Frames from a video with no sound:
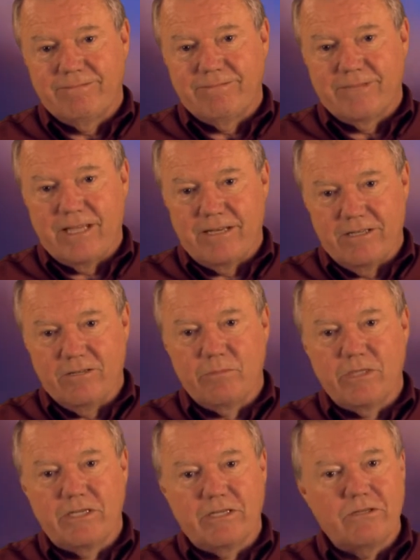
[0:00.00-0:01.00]
And it'll
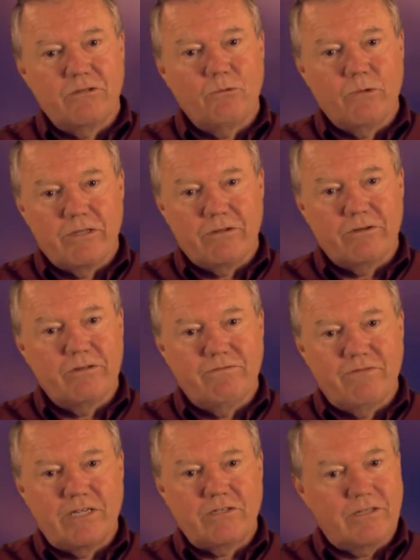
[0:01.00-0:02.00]
begin to wither, and
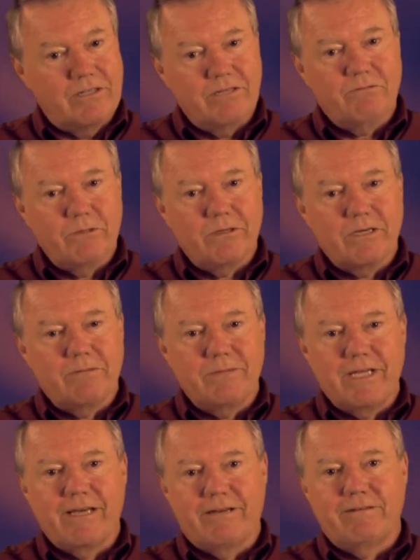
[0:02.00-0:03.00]
eventually it will come
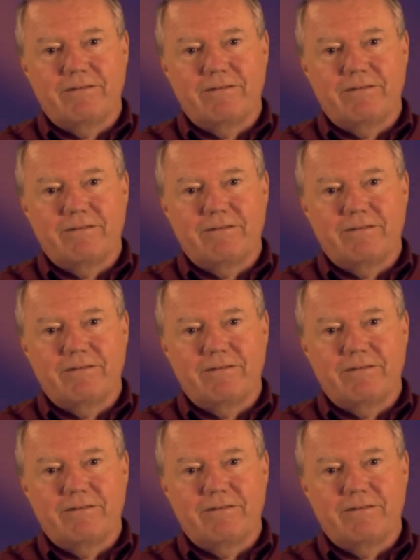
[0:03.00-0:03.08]
down.